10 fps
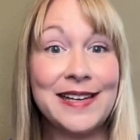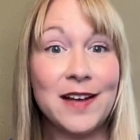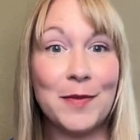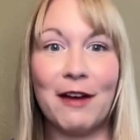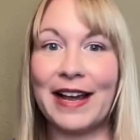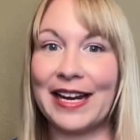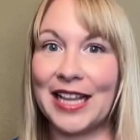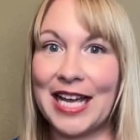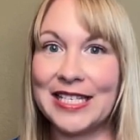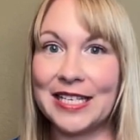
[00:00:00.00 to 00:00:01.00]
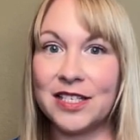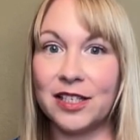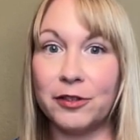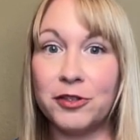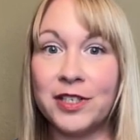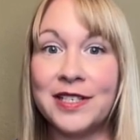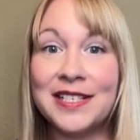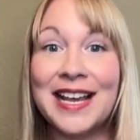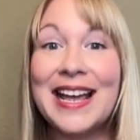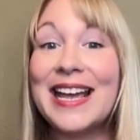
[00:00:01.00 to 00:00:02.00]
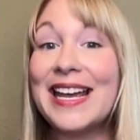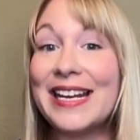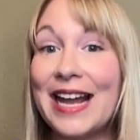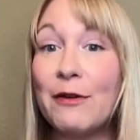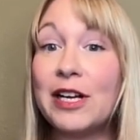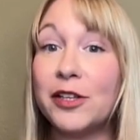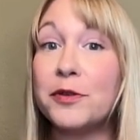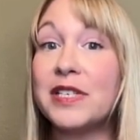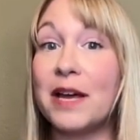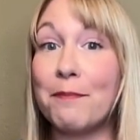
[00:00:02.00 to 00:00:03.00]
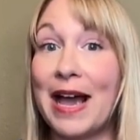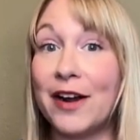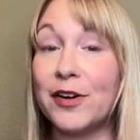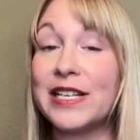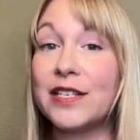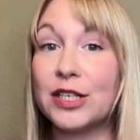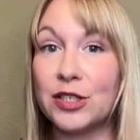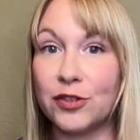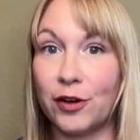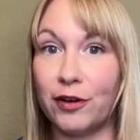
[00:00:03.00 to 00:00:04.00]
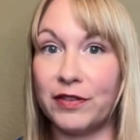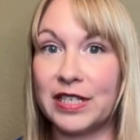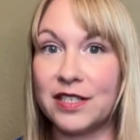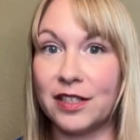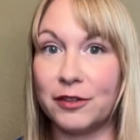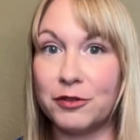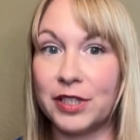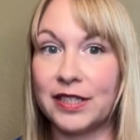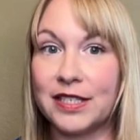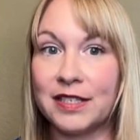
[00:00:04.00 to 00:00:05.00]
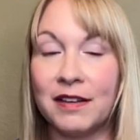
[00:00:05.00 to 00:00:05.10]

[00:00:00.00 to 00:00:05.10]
about analyzing solutions, it now includes that matter is conserved in solutions.